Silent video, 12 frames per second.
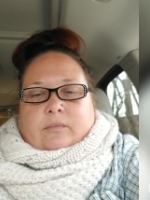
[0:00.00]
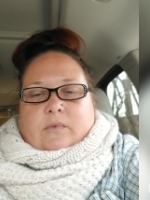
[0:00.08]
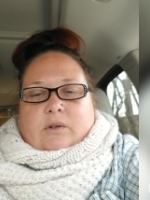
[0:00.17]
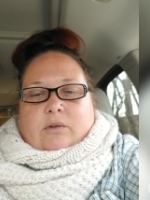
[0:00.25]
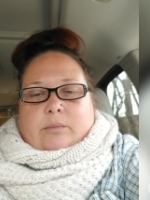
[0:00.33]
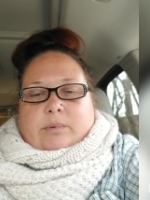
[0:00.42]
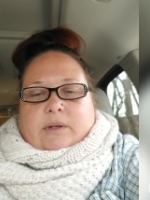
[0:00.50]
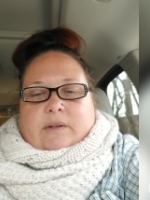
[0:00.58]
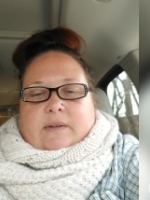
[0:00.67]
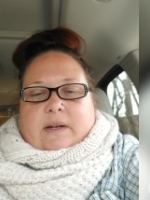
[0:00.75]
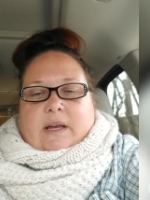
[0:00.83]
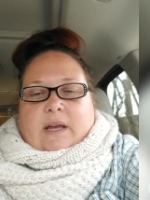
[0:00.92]
duplex
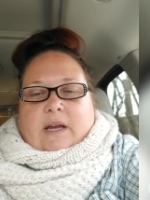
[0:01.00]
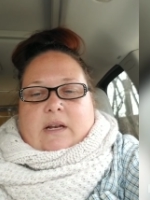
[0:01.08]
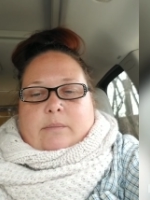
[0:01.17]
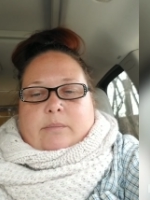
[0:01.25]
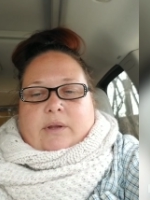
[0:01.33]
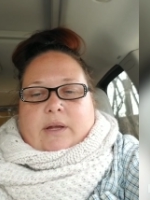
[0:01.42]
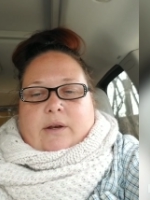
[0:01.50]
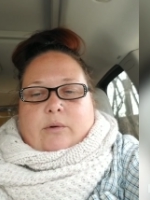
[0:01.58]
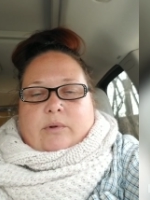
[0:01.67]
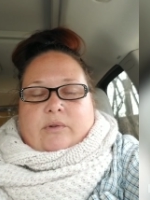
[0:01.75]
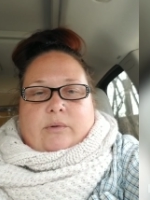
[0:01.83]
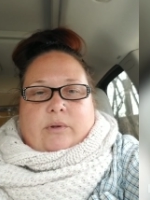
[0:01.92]
that I had in Plano
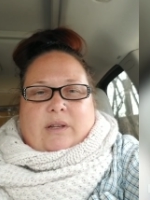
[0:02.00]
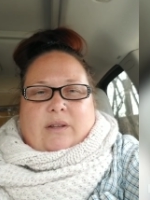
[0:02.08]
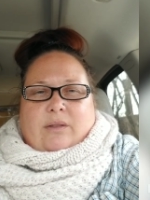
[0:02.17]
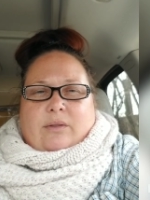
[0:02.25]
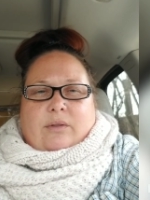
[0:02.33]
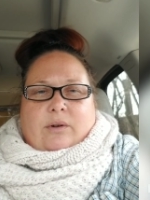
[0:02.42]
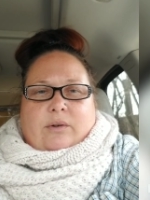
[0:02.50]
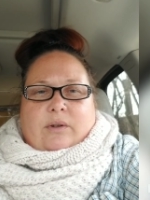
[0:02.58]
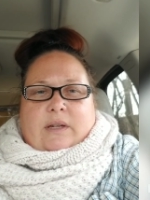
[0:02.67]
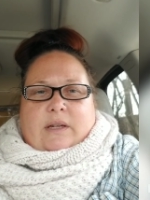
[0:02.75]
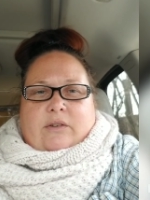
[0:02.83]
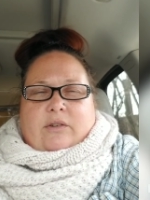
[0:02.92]
was only
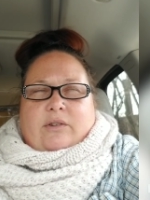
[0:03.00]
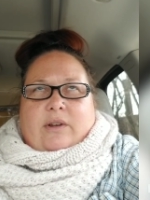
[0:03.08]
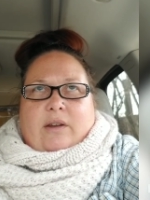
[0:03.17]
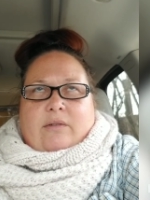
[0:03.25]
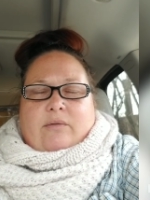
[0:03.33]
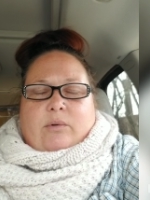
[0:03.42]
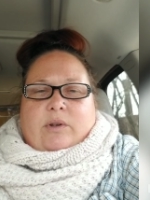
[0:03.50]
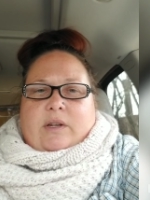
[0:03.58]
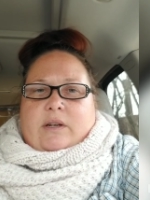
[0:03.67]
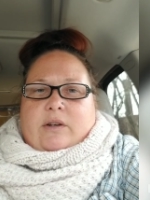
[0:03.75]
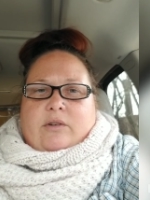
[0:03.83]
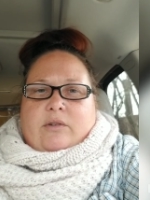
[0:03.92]
13, just shy of
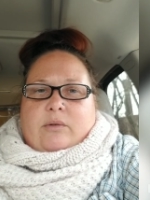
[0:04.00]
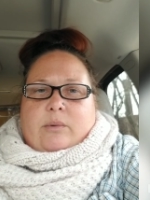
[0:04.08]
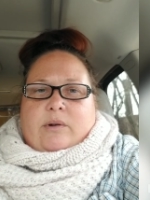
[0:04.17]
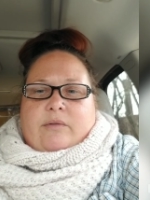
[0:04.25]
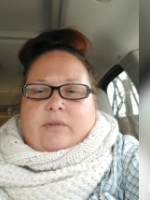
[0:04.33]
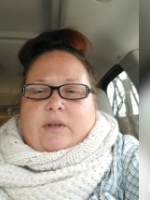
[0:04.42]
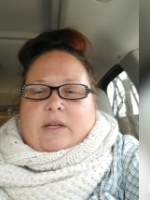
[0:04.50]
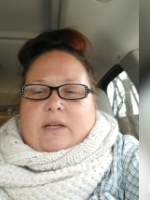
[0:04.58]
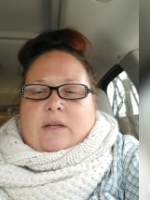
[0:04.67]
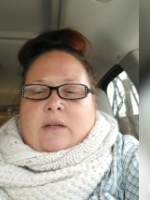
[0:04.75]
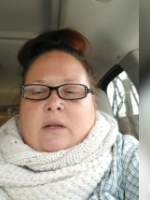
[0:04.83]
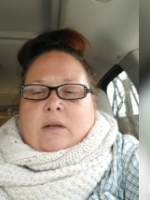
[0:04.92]
1,400 square feet.
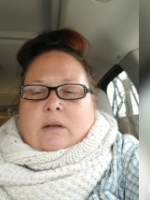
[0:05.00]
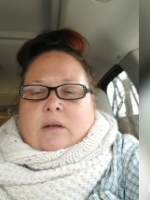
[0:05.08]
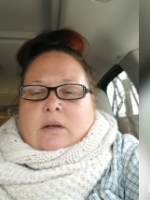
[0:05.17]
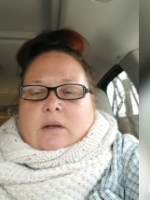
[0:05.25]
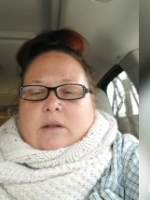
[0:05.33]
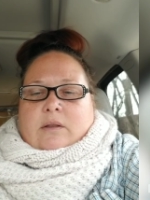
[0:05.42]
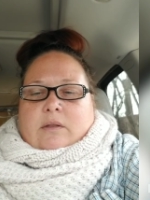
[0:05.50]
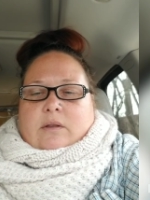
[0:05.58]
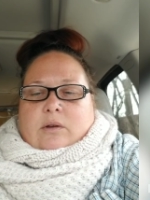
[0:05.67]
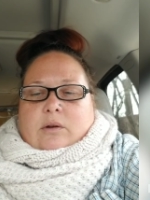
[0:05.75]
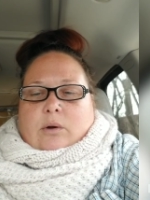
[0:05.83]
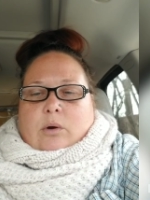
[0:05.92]

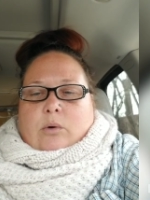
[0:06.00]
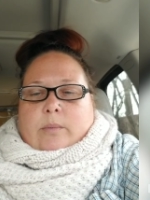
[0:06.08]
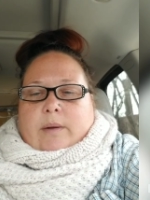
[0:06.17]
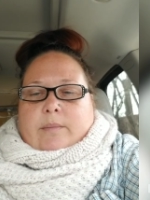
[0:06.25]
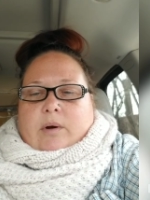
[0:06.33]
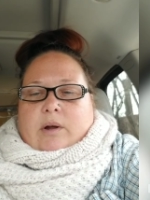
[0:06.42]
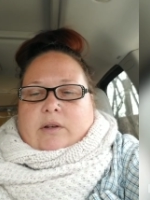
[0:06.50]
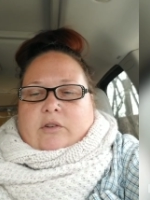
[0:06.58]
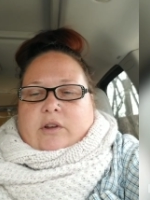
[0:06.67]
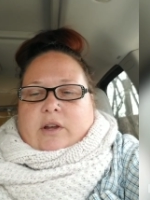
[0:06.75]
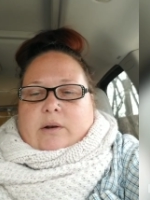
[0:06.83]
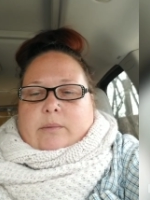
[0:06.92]
The home I bought in
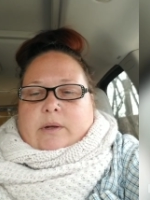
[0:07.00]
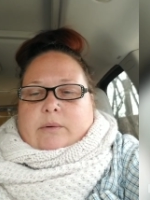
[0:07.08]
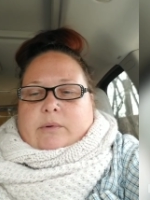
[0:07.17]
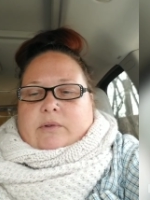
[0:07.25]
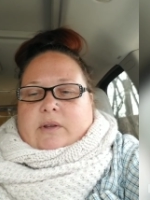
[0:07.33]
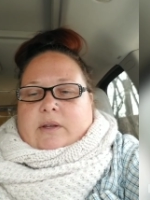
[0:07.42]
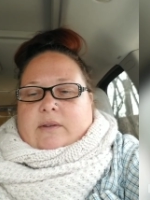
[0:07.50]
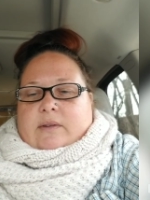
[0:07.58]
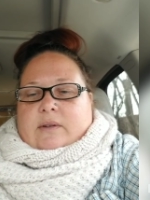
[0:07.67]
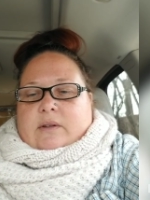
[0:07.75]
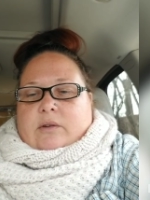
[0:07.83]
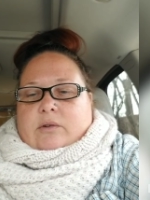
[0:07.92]
Chadwick was like
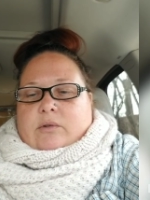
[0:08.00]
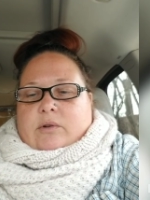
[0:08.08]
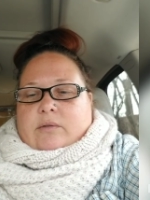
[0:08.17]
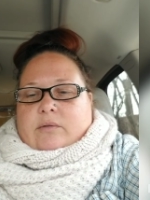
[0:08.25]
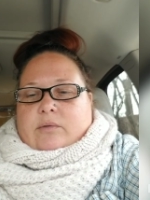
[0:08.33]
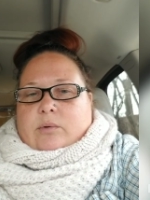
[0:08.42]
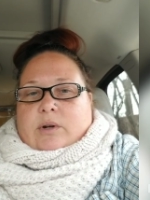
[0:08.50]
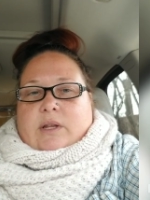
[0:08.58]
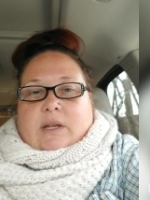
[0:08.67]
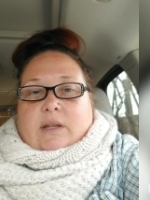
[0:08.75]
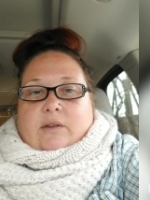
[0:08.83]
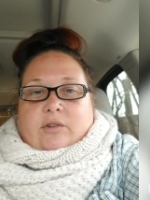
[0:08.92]

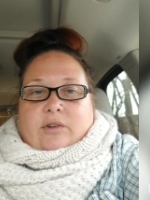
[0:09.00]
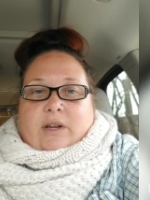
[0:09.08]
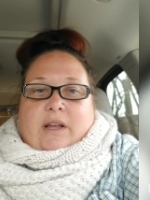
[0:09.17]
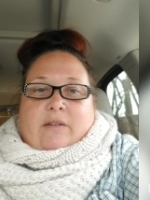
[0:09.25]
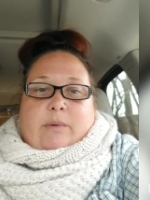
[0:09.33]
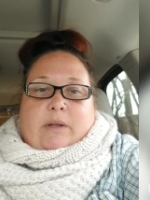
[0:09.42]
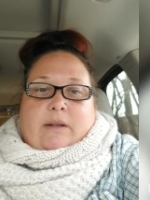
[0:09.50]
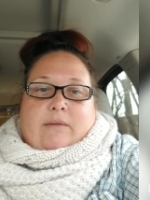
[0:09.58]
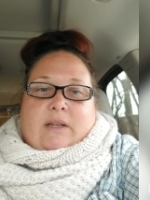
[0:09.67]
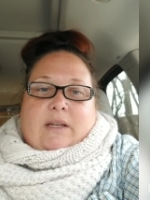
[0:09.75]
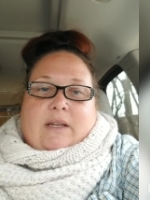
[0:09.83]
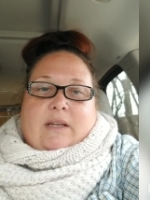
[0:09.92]
640. The shed I've been
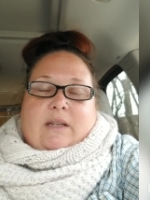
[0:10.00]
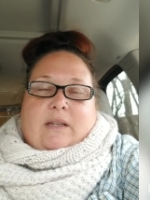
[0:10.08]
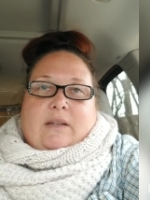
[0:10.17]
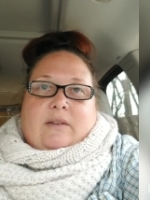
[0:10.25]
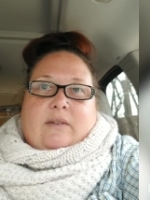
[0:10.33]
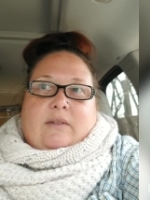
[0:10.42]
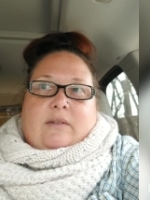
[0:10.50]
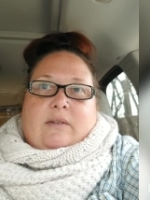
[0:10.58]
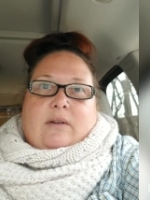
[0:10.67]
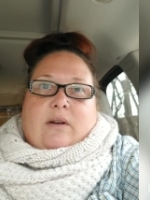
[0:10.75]
living in is